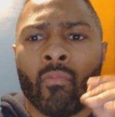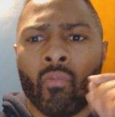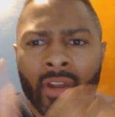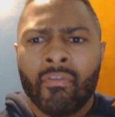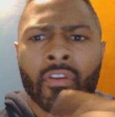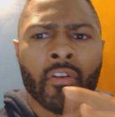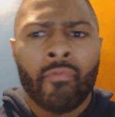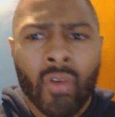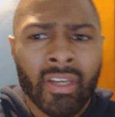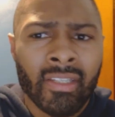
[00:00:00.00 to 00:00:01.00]
whatever your
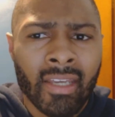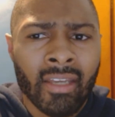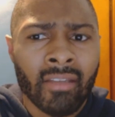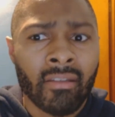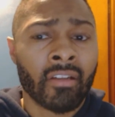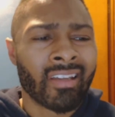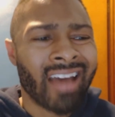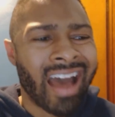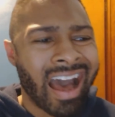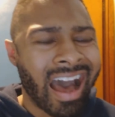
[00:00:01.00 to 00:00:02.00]
voice is, there's a
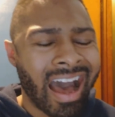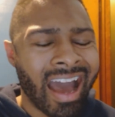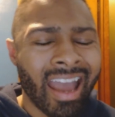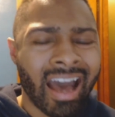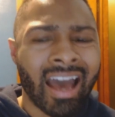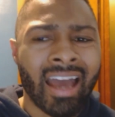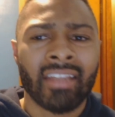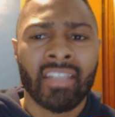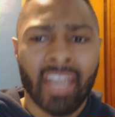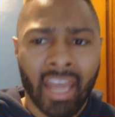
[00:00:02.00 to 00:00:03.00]
high, high
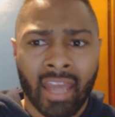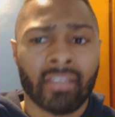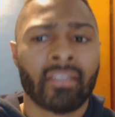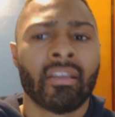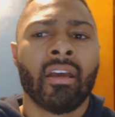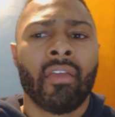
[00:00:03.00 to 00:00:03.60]
chance